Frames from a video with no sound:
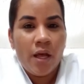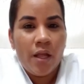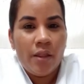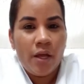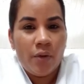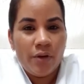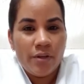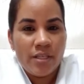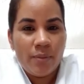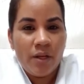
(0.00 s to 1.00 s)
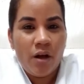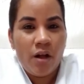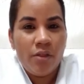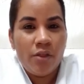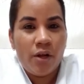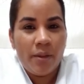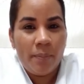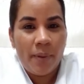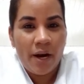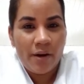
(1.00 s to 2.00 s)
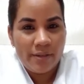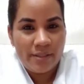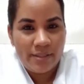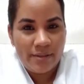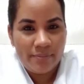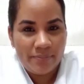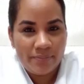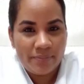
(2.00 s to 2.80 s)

Now, there is something called nulliparity.